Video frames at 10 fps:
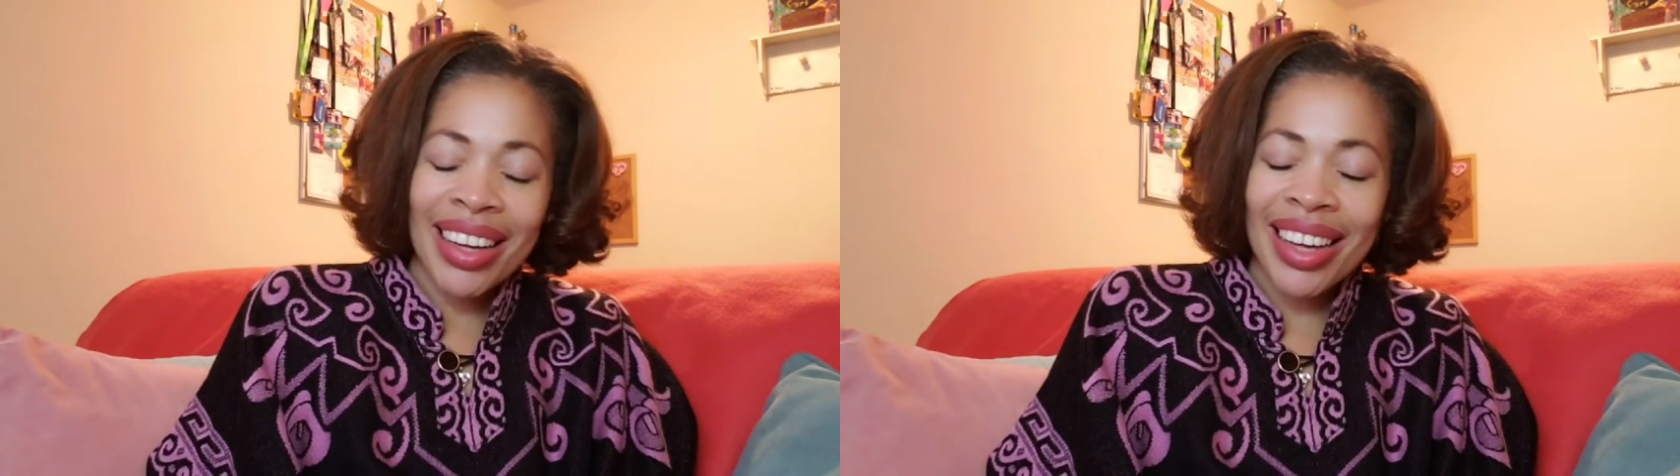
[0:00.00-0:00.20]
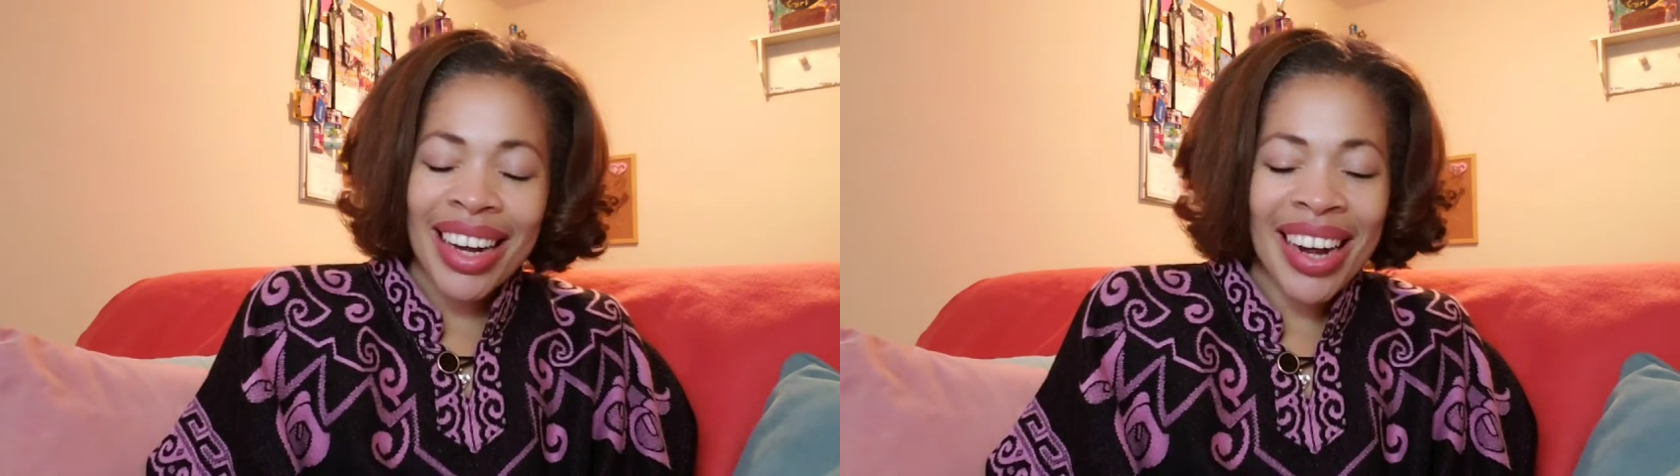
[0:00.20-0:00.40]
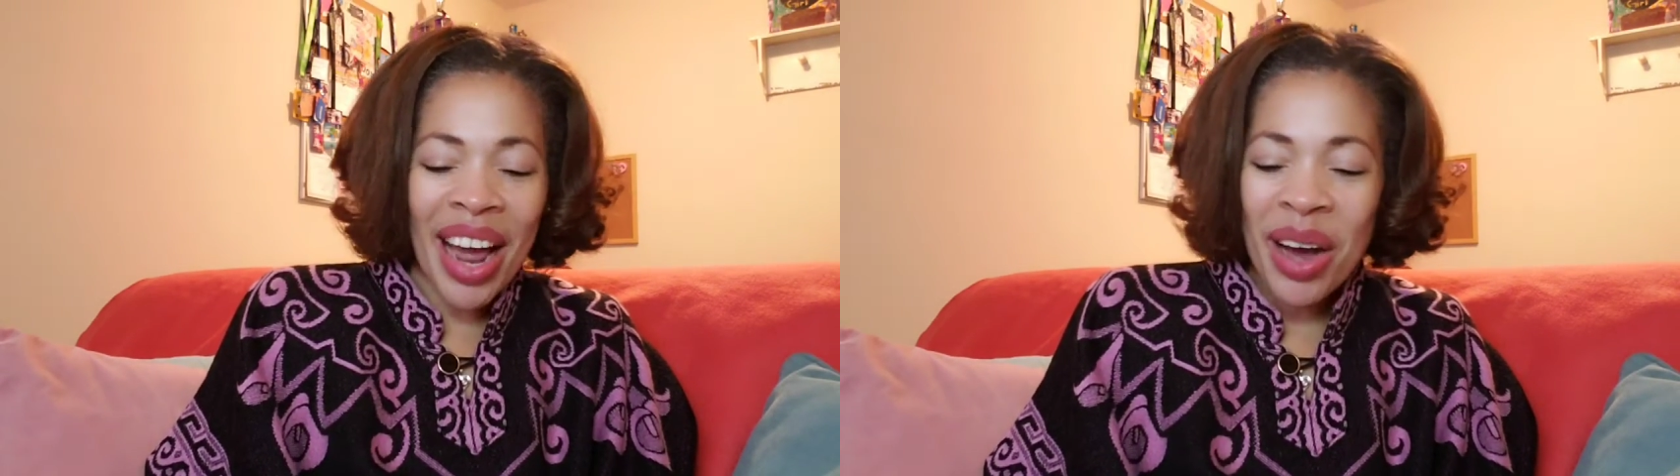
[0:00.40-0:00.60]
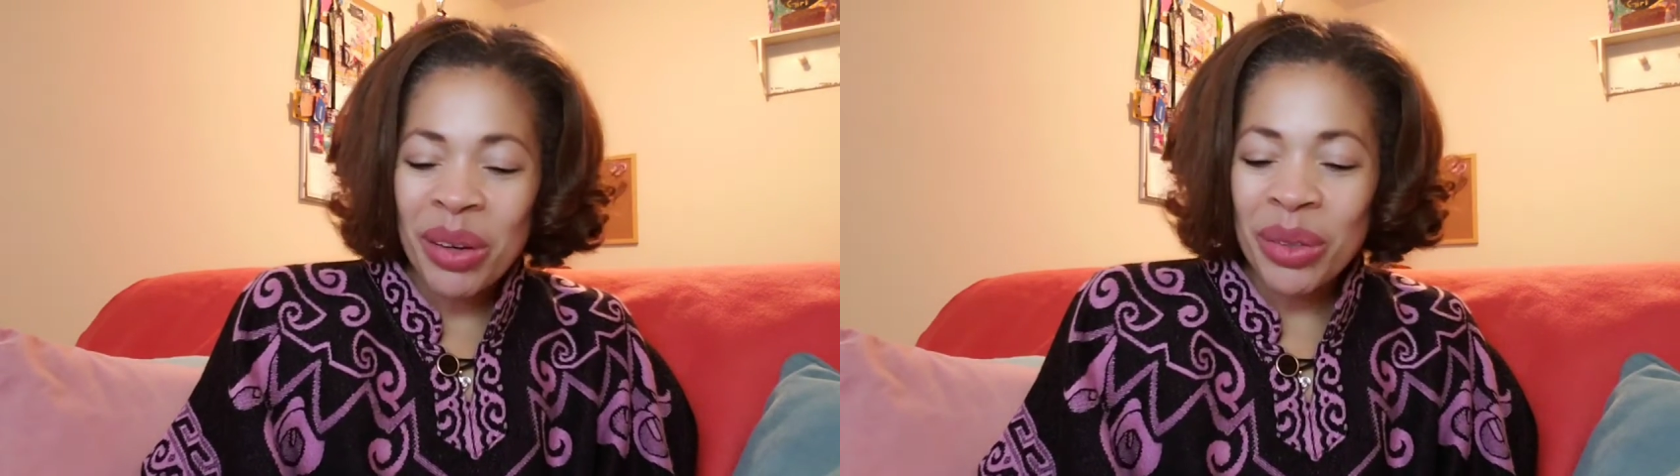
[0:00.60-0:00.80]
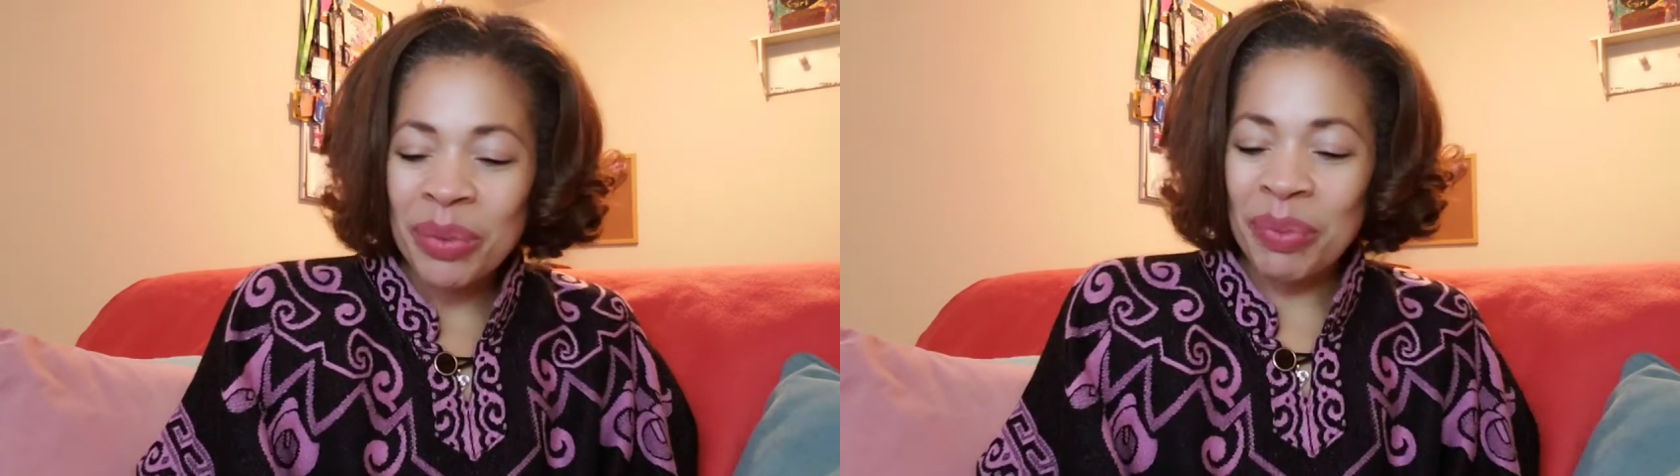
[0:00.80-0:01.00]
Cut it
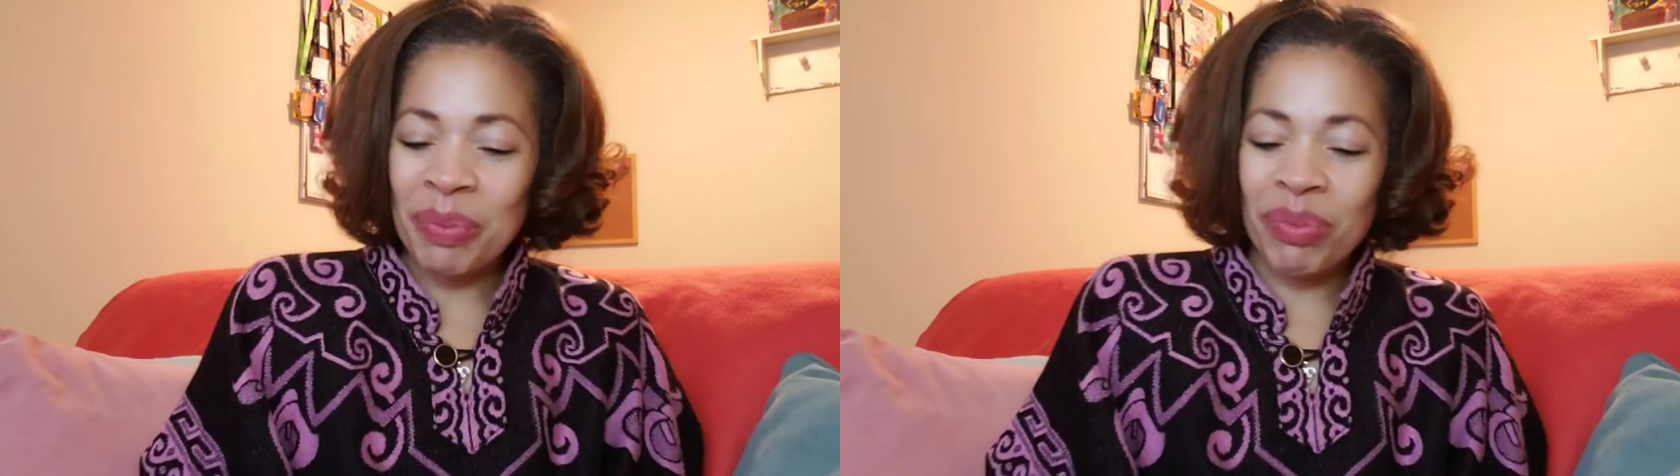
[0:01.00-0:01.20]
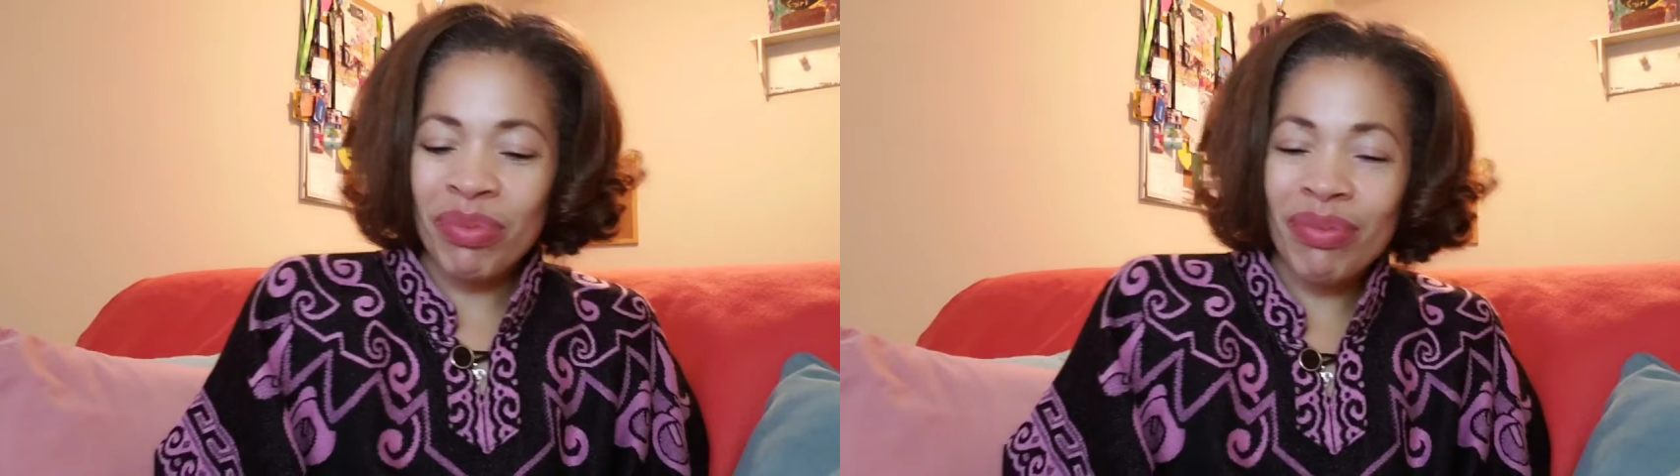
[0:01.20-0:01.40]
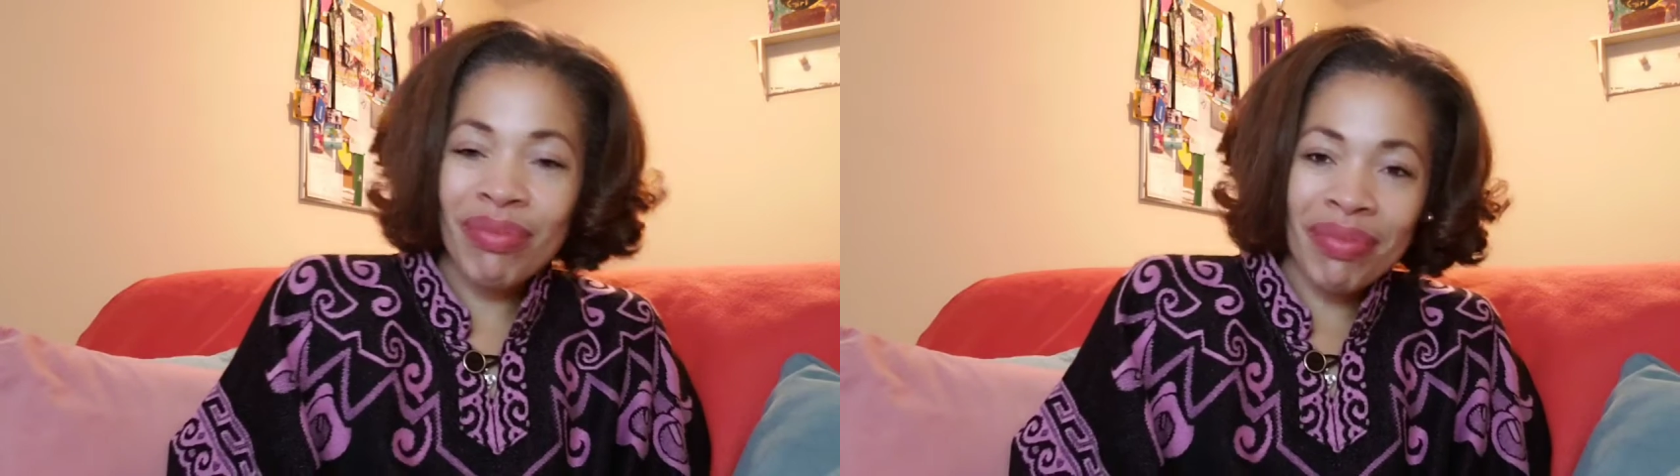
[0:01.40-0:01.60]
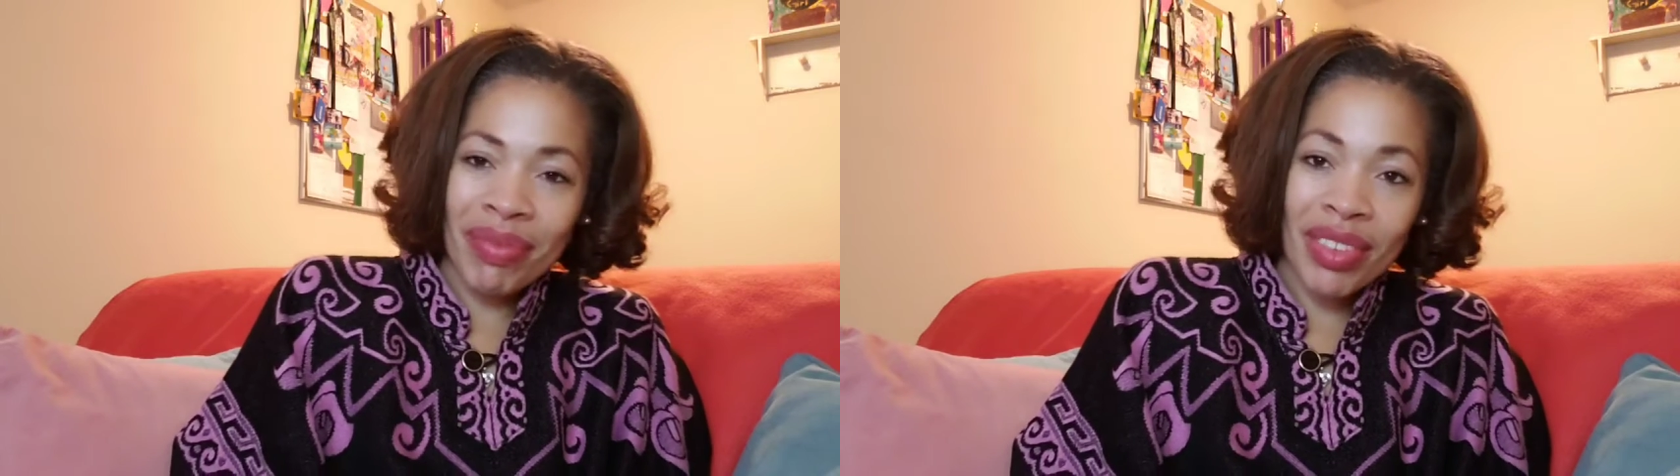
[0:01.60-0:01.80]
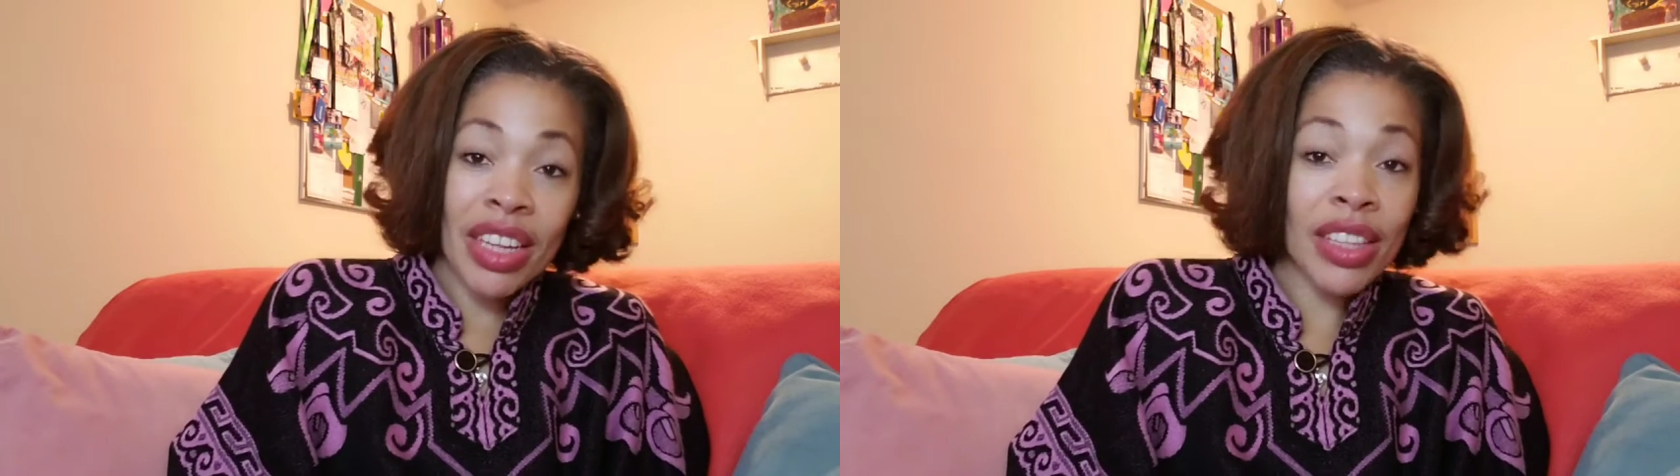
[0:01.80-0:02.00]
out.
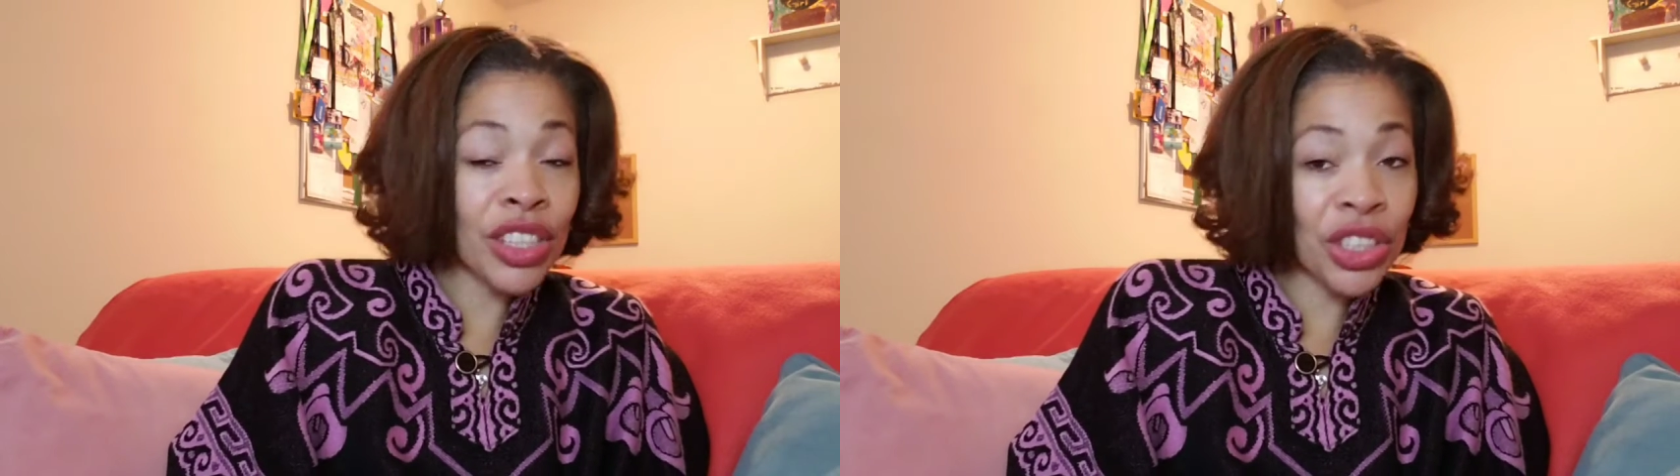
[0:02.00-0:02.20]
The